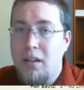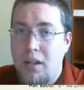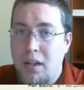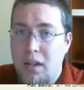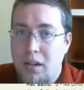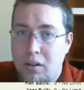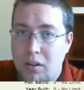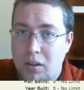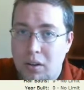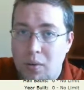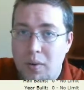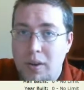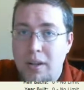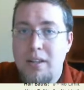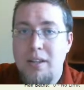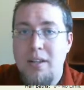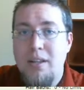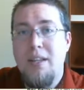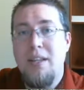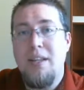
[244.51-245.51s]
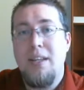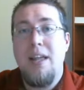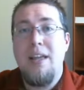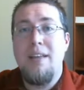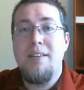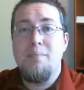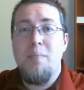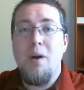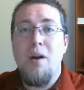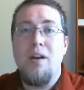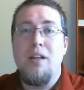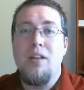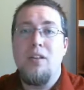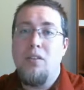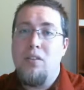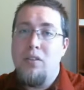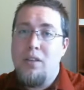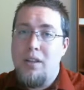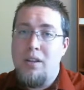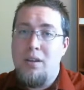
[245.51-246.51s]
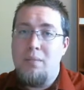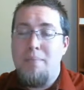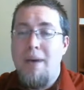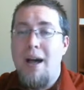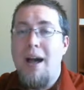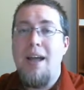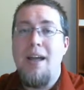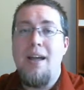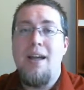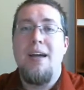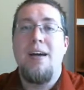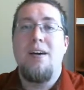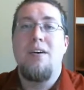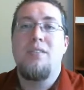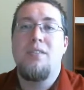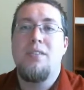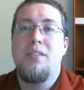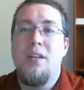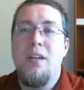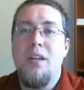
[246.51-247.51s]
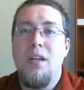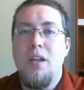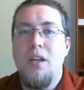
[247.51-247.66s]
and you're going into today's market looking to buy a house,